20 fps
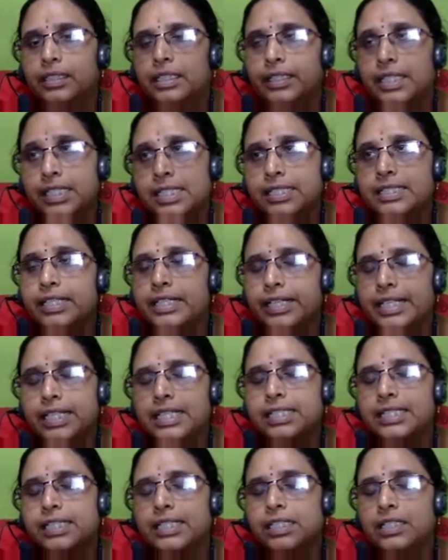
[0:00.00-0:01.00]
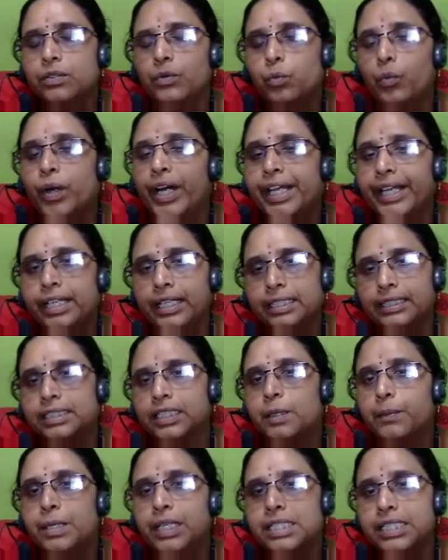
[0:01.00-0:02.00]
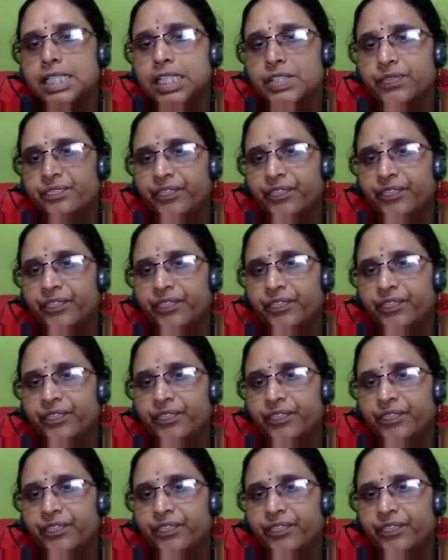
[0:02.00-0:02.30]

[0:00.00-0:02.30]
this is the reason why turbulence is